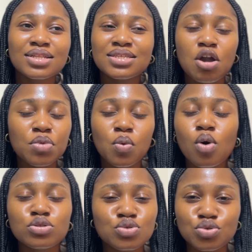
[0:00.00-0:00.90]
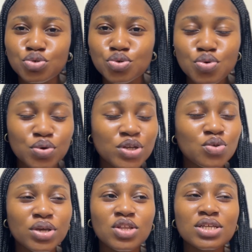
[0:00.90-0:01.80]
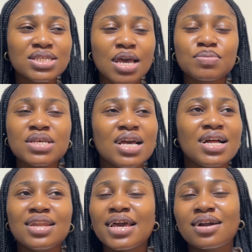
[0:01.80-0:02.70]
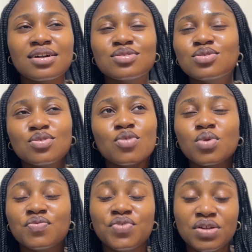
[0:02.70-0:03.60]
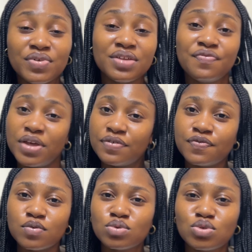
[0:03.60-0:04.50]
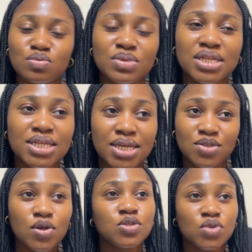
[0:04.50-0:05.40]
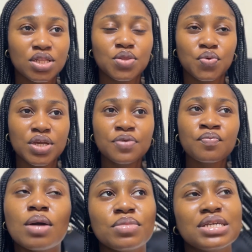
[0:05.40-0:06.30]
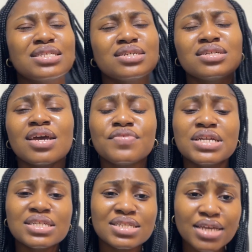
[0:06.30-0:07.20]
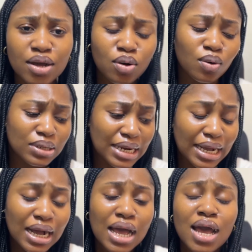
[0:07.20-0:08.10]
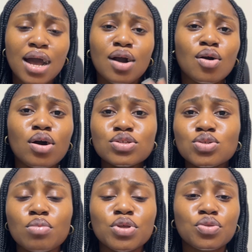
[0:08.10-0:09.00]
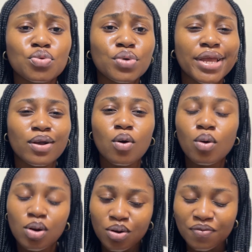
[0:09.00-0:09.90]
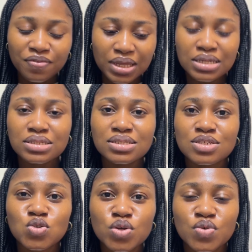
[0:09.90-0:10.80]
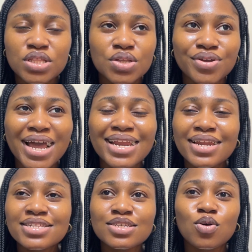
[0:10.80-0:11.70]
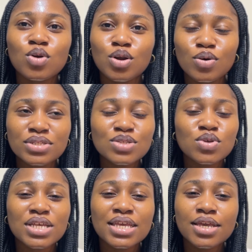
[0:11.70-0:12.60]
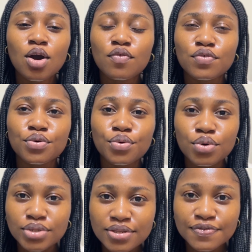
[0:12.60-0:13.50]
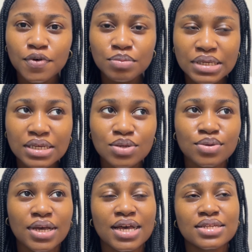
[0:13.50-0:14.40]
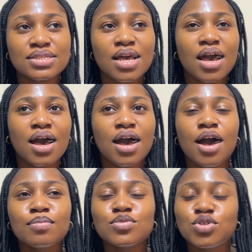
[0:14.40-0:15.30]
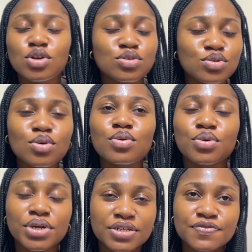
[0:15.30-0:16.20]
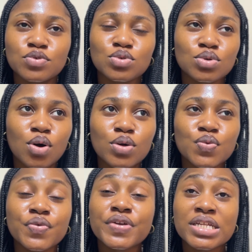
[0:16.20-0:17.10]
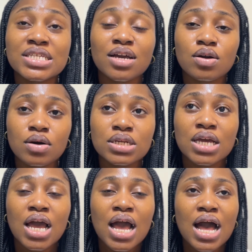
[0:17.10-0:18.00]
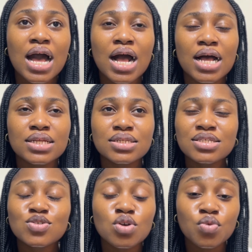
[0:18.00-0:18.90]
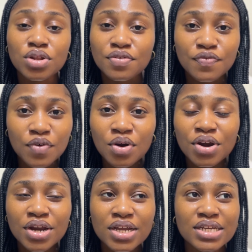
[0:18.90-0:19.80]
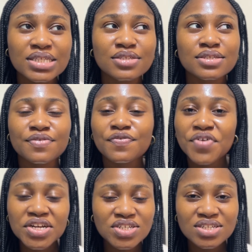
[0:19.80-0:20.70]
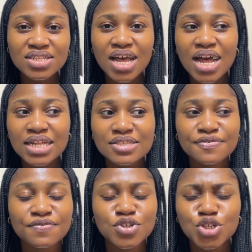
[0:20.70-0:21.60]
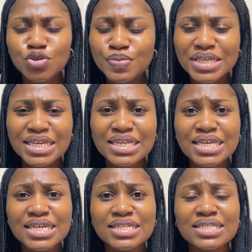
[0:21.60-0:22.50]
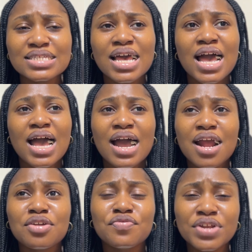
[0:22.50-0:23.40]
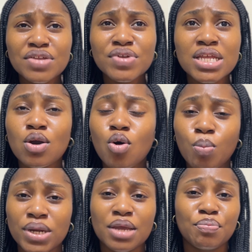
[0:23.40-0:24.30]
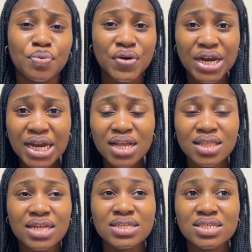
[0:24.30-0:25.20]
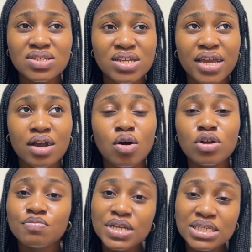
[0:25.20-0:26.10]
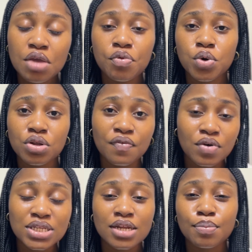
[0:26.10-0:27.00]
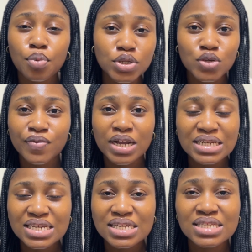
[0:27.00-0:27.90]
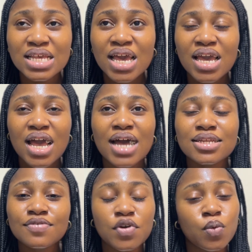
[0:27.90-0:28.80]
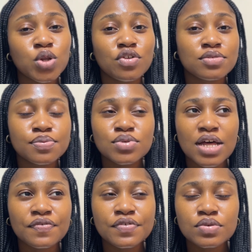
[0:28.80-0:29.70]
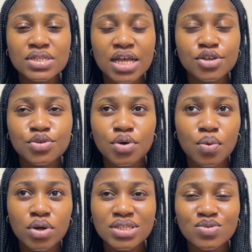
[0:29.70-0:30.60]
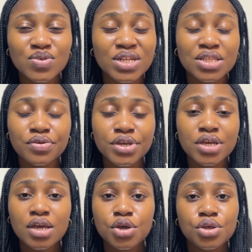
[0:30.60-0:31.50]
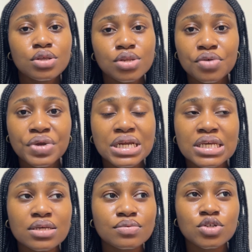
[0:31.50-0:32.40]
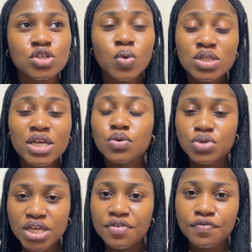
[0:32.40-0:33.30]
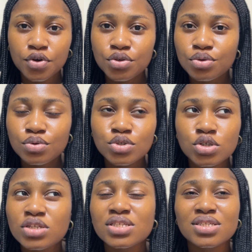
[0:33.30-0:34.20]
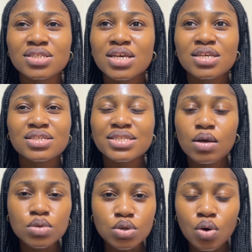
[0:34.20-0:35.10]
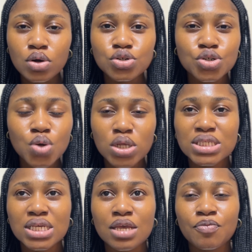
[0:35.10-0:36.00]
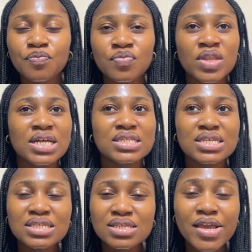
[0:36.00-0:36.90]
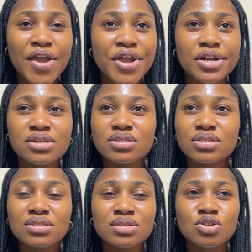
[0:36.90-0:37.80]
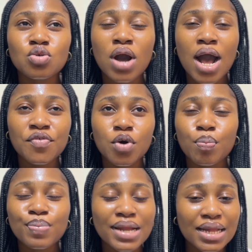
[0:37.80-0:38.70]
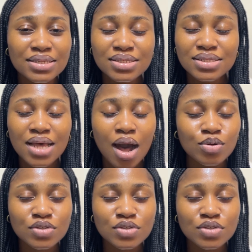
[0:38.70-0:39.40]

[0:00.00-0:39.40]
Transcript: tell me what to do. You know, it just kept, like, no, God was really really faithful to me in 2023. Amazing. I really thank God. Like, God saw me through a whole lot of things in 2023. I learned a whole lot. It was a year of growth for me, you guys. I'm just so grateful to God. We really thank God. And this is 2024. It's a fresh start, new beginning. I really really hope and I pray that this year God meets every one of us at the point of our needs. And if you're one of those people that feels like, you know what, 2023, it wasn't a good year for you, just stay with God, trust him. This year, you know, have your plans out